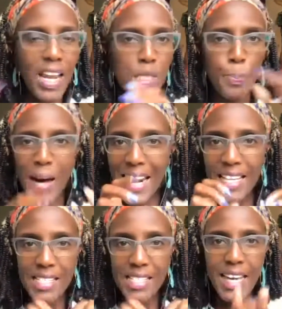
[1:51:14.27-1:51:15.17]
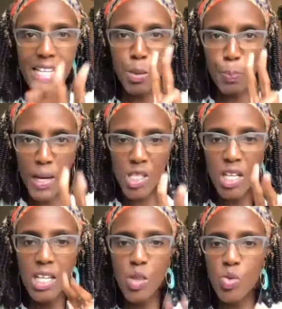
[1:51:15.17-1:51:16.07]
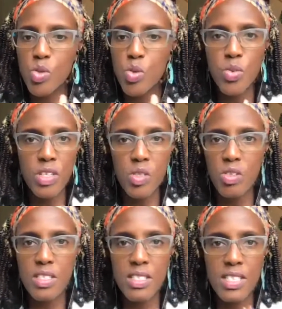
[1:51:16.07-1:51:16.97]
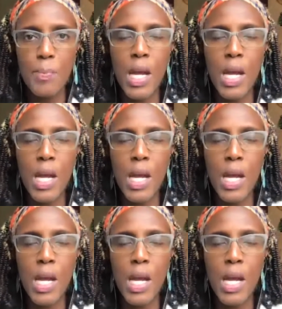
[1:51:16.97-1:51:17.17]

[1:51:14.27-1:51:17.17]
balancing, especially those two resources, time.